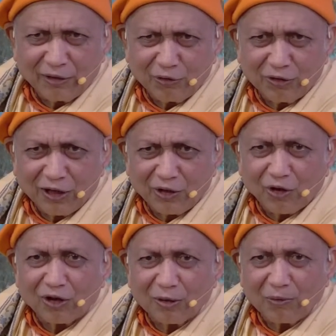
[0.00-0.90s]
Uh, do
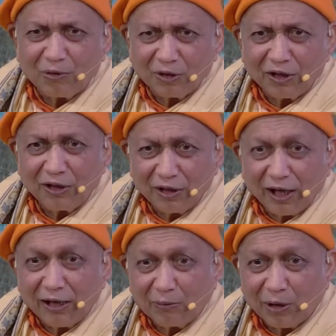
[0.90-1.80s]
they talk
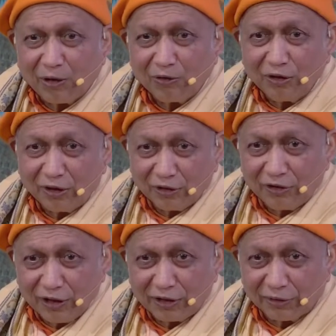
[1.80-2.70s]
about it at
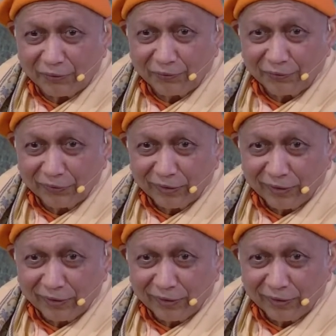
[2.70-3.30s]
Brown Krishna?